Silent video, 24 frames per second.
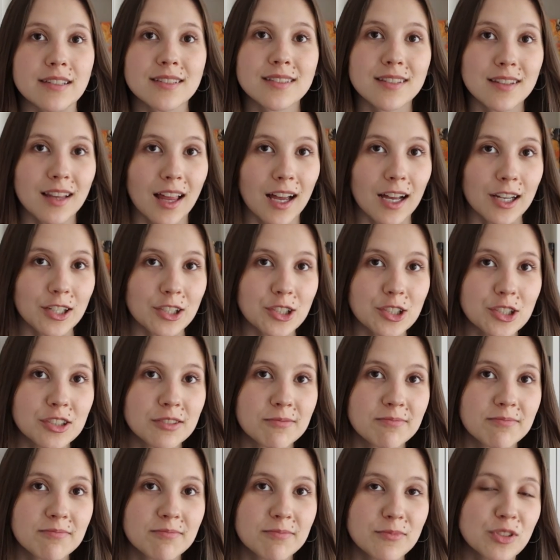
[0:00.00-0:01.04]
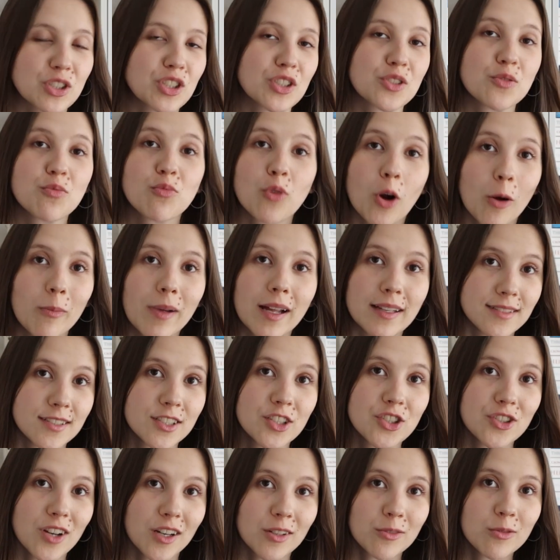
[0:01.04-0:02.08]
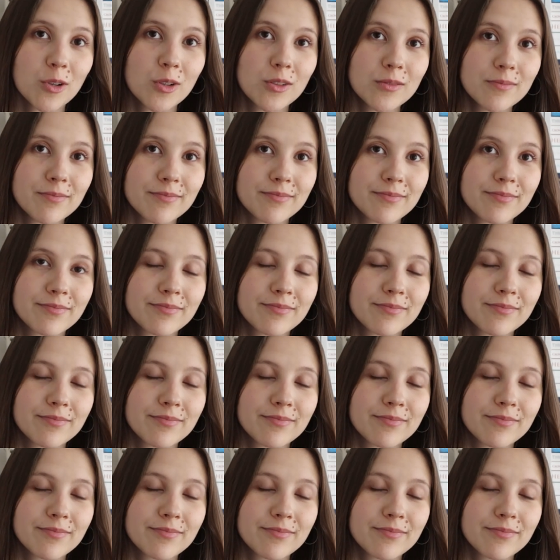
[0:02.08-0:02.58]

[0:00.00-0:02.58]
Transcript: / just romance in general.